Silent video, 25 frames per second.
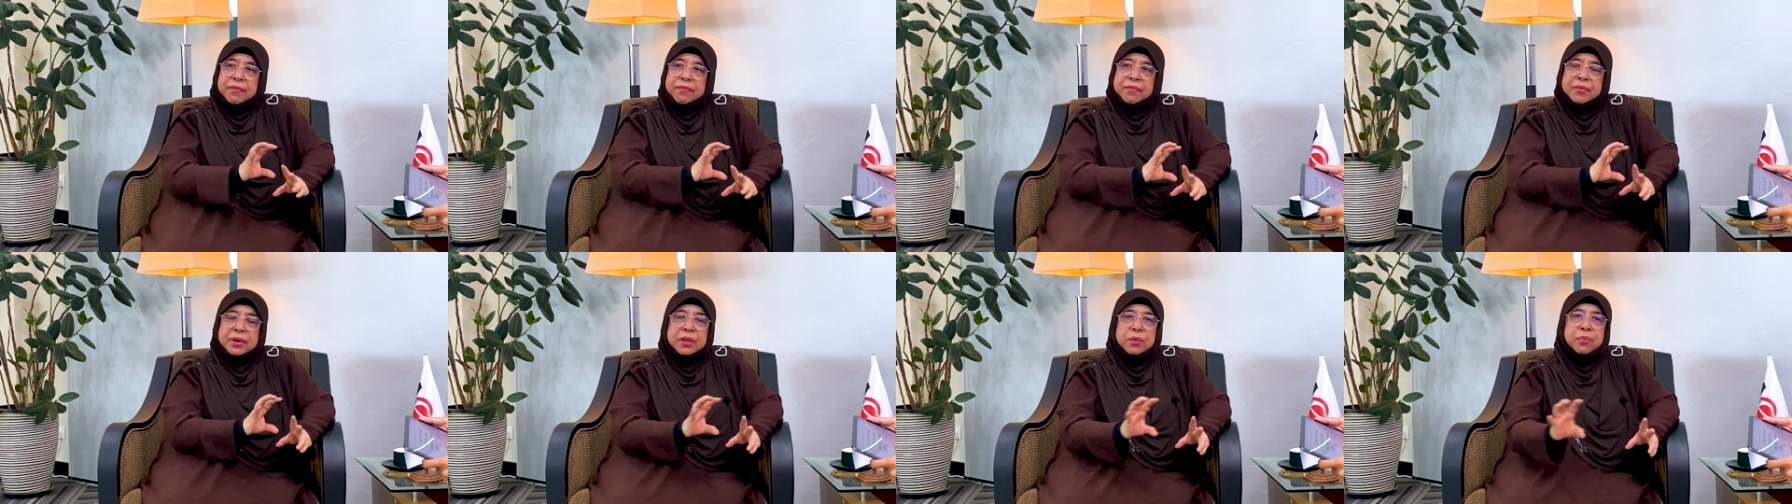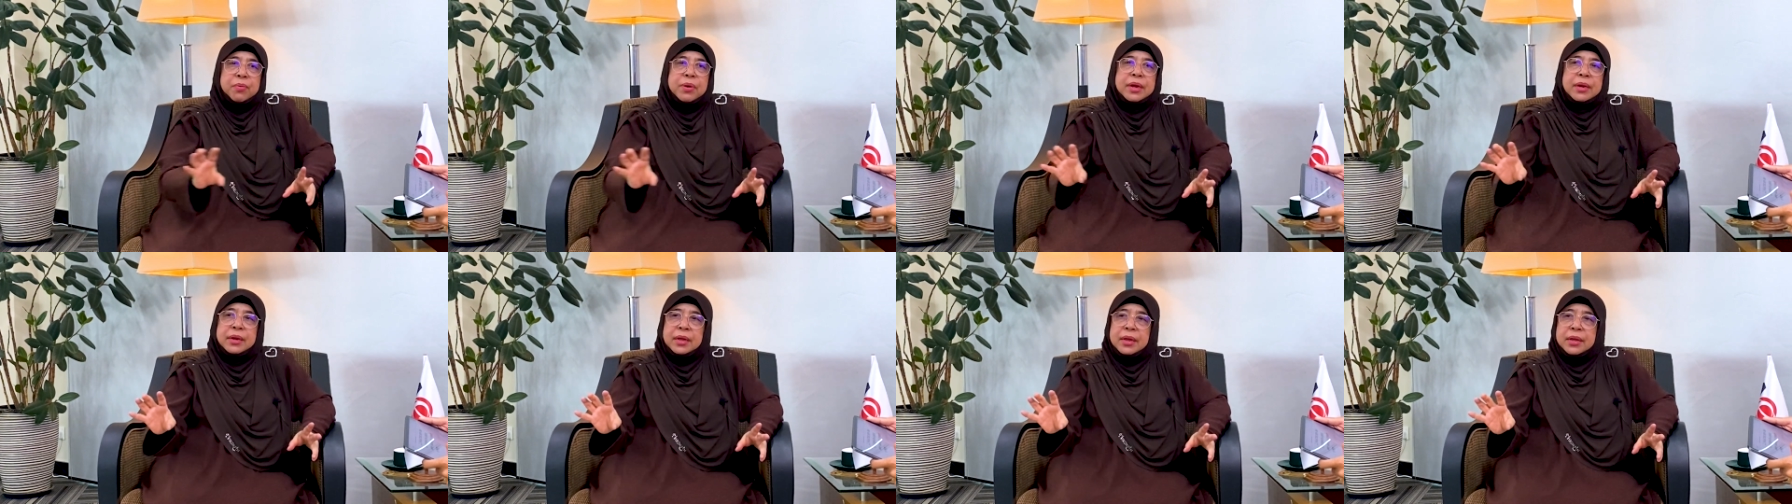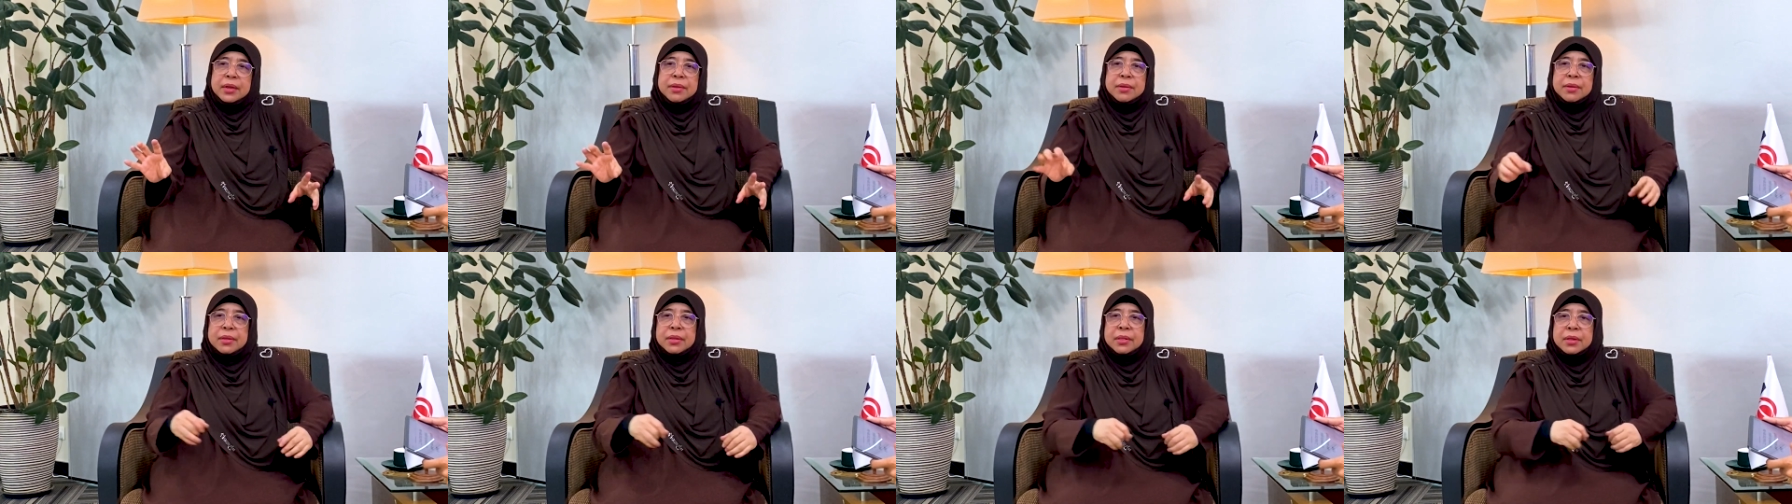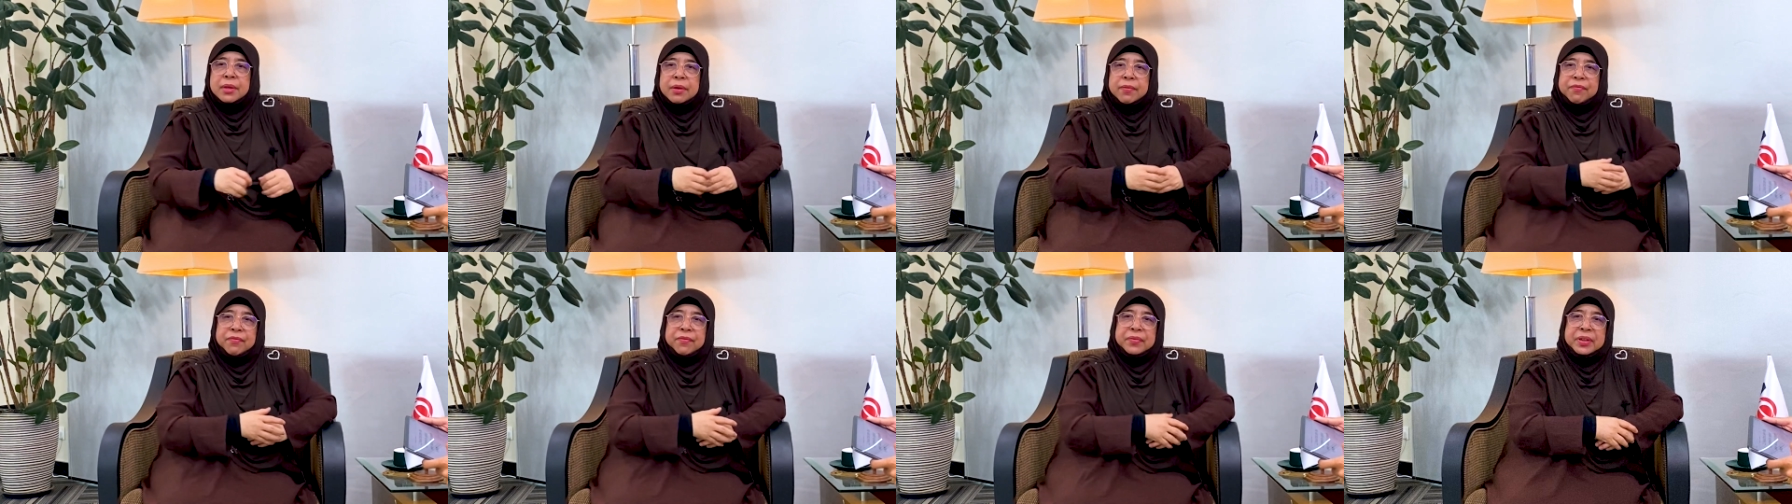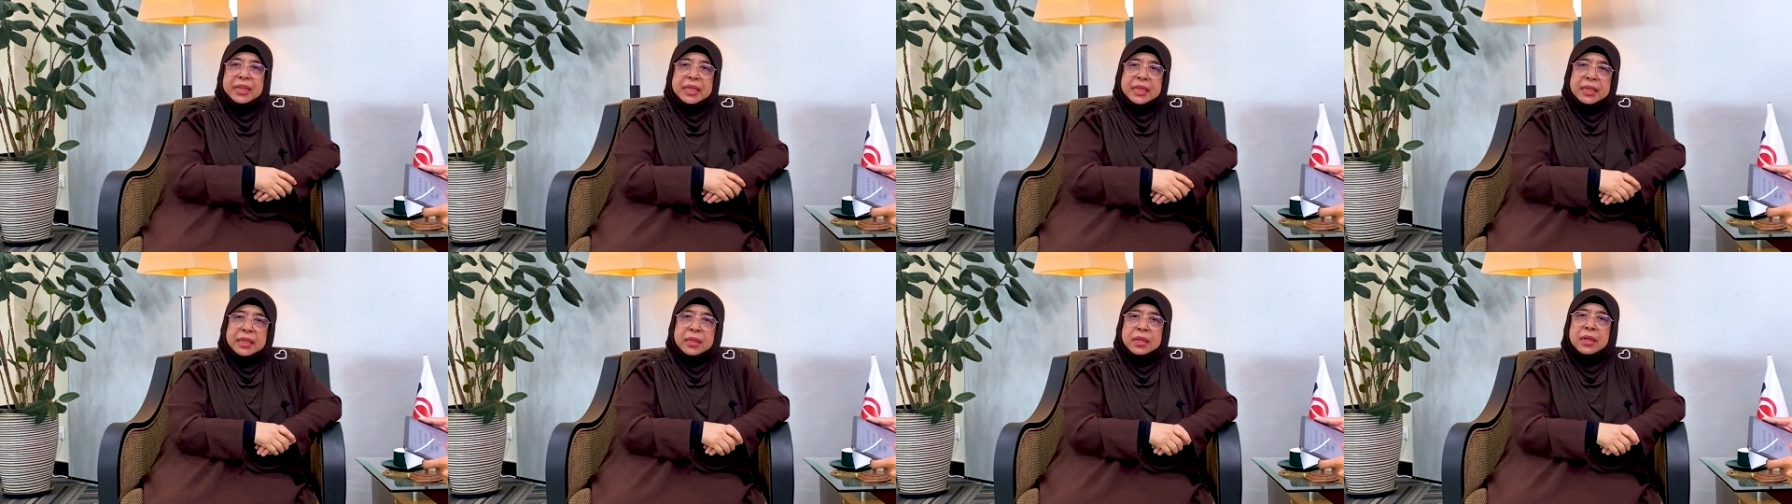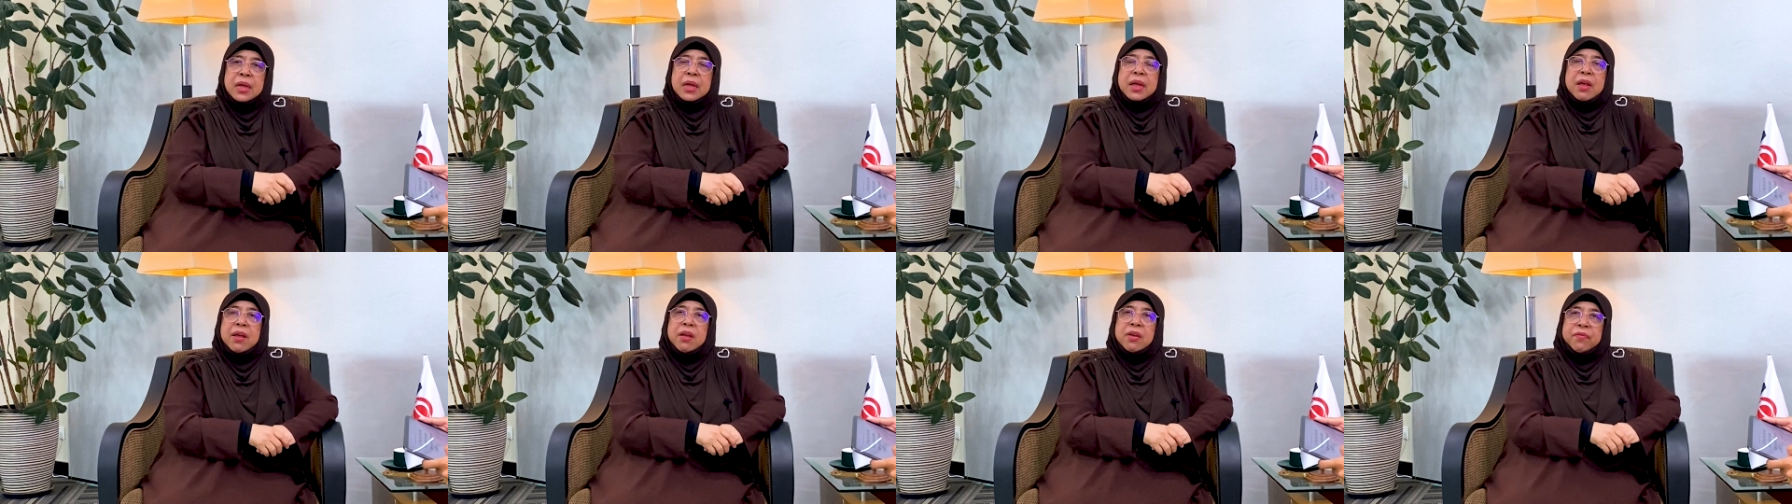The first one is the
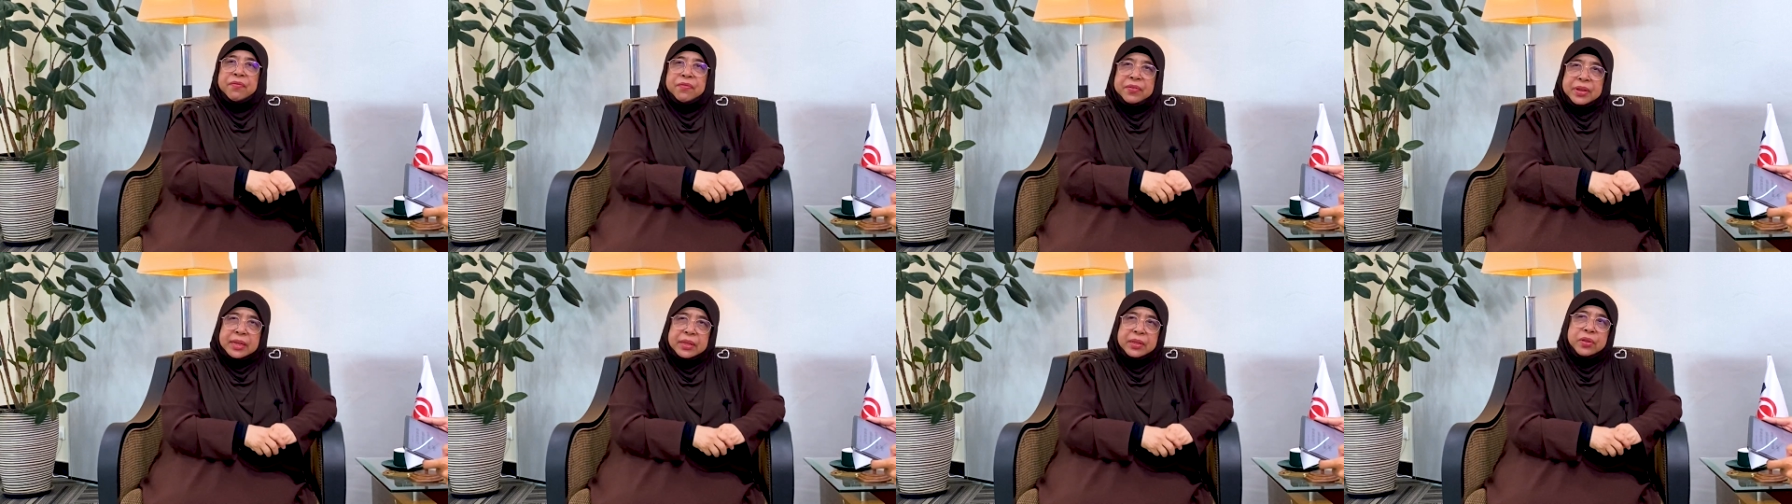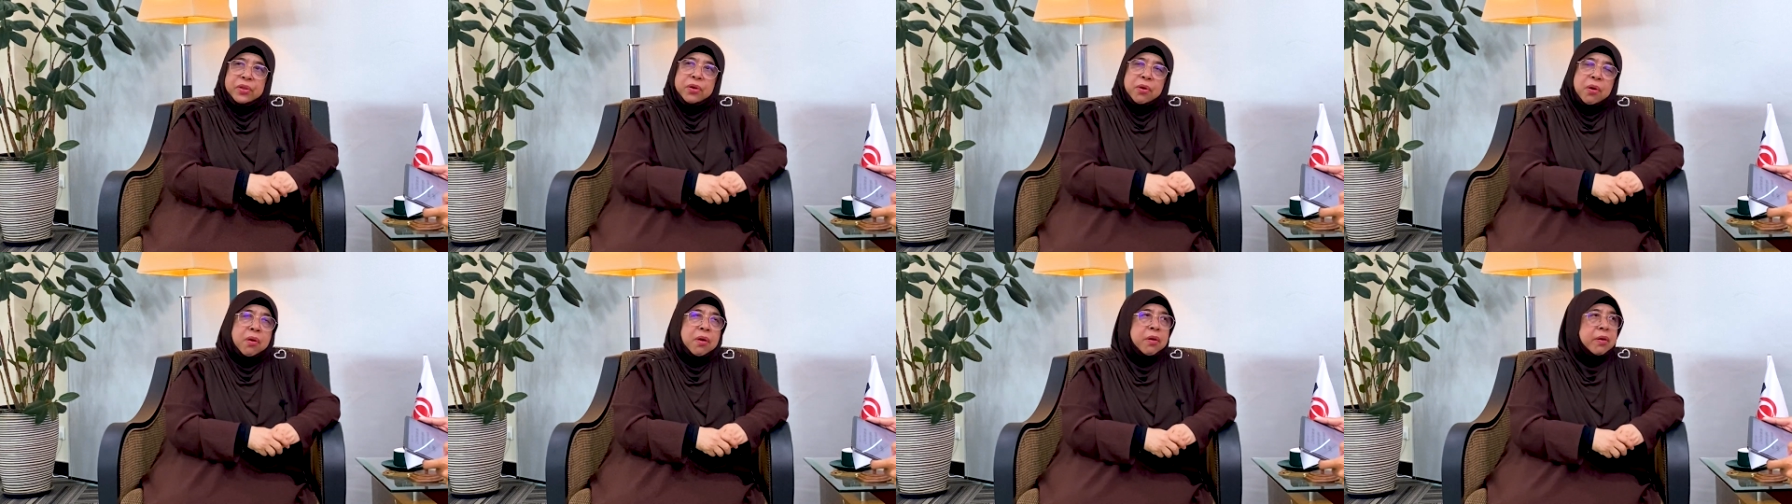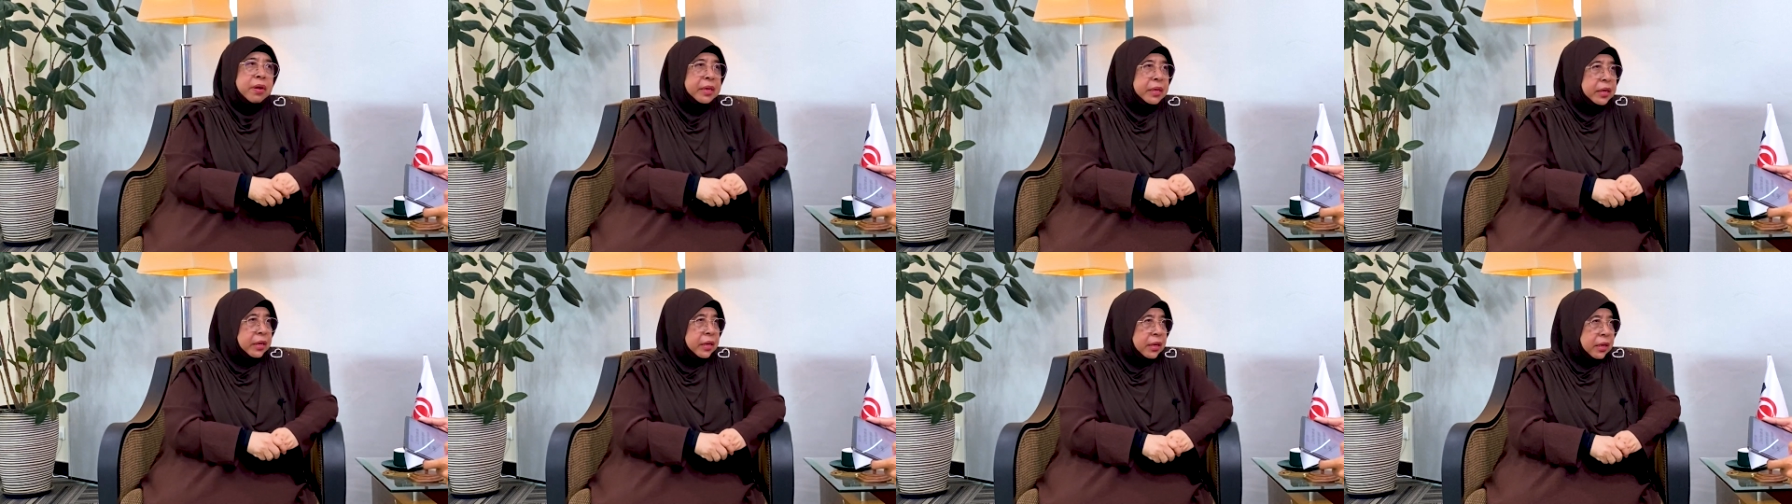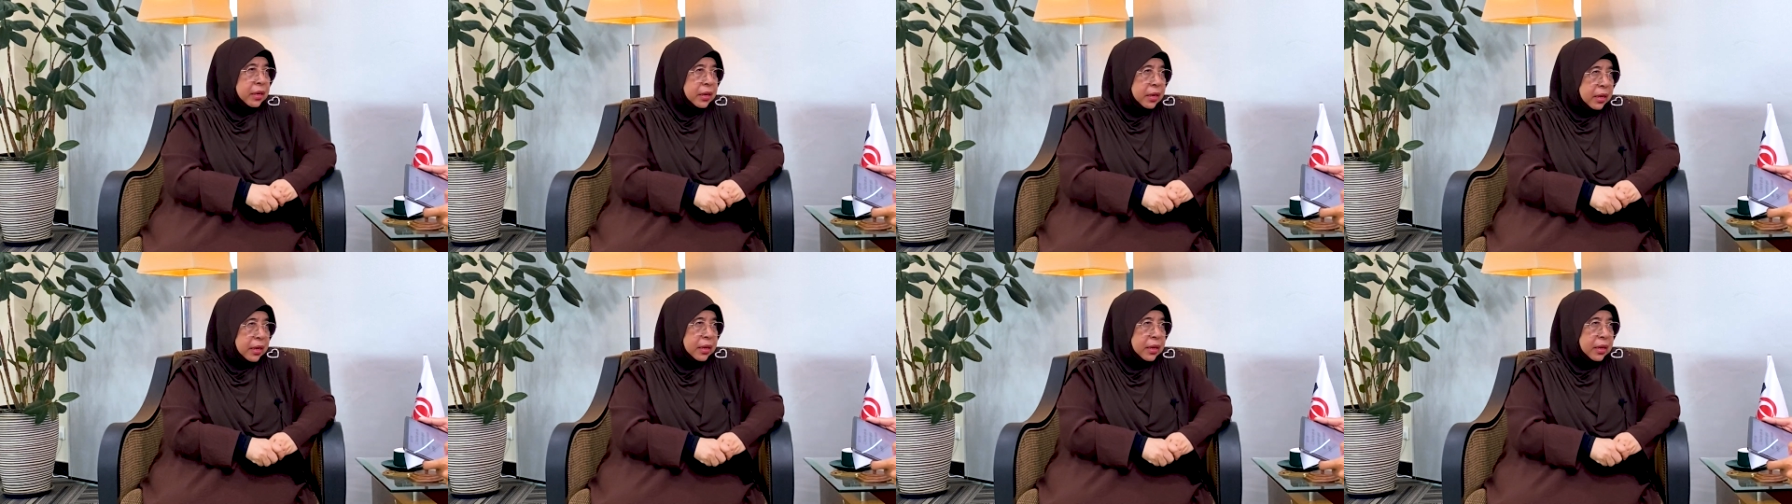physiological